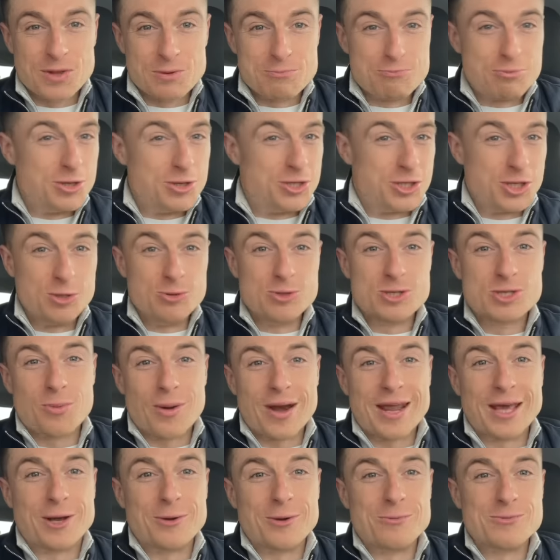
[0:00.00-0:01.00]
produced
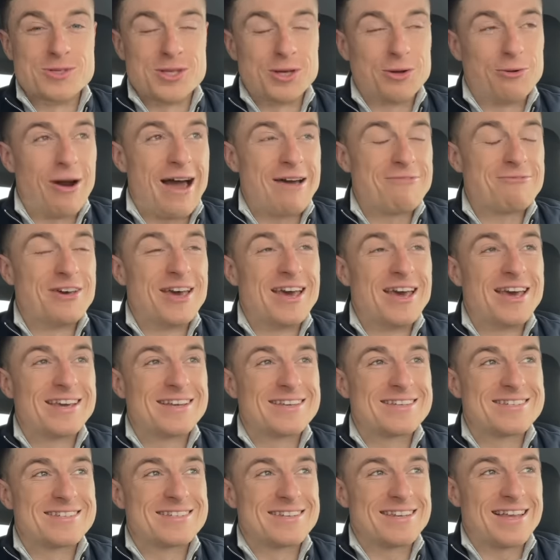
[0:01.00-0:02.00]
when it comes to
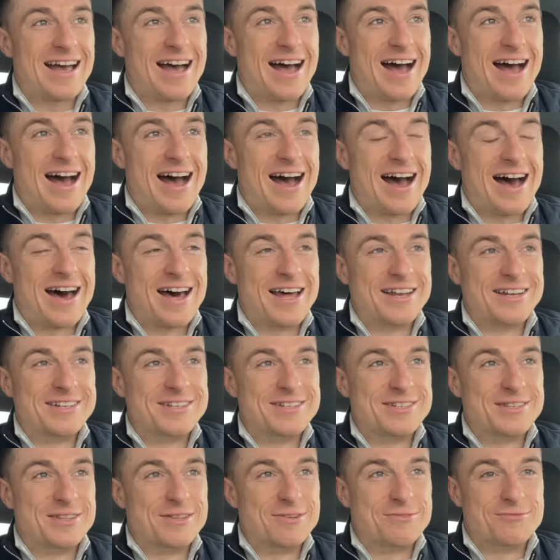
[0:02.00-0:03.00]
graphics
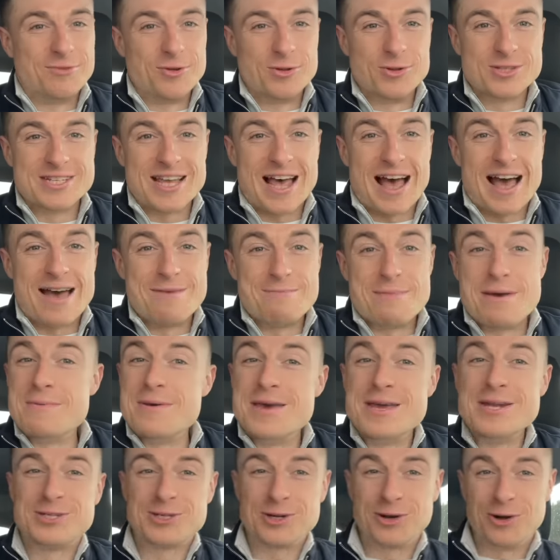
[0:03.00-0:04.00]
and the full-time
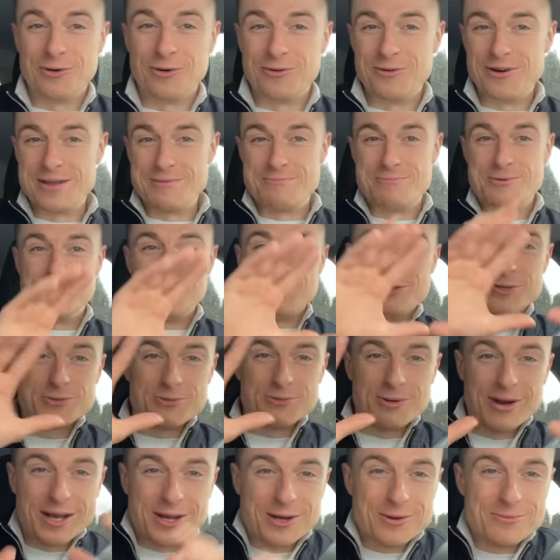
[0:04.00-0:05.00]
image already produced
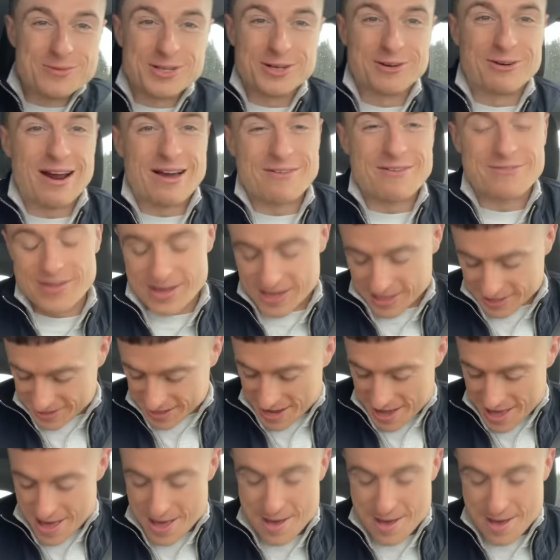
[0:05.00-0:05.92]
when it comes to graphics